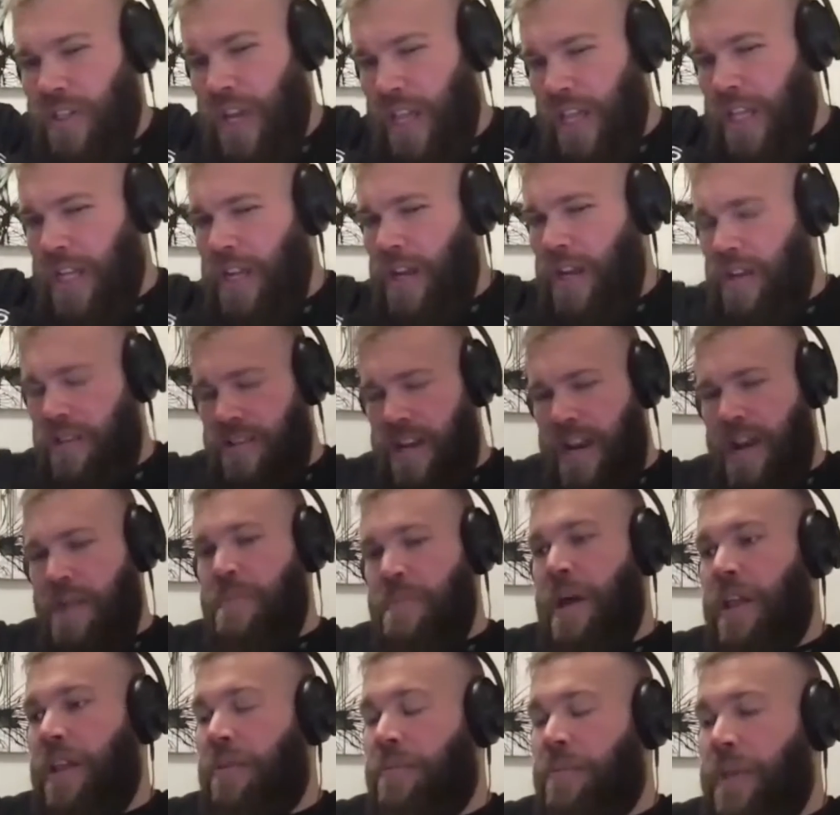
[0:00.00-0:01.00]
I look at your
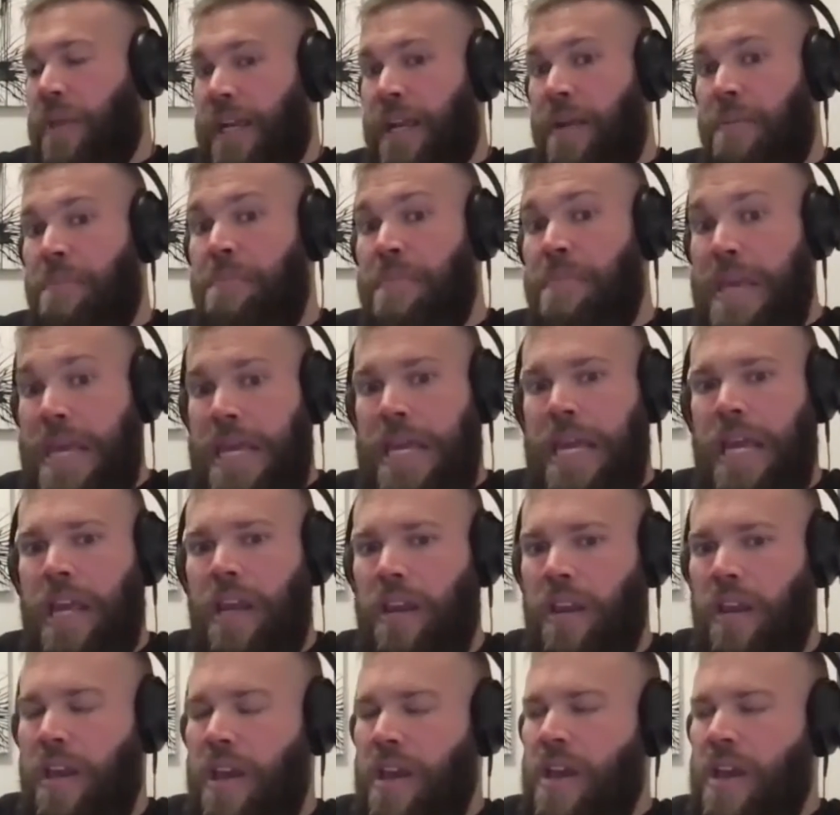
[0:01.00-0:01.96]
cerebellum like a beacon,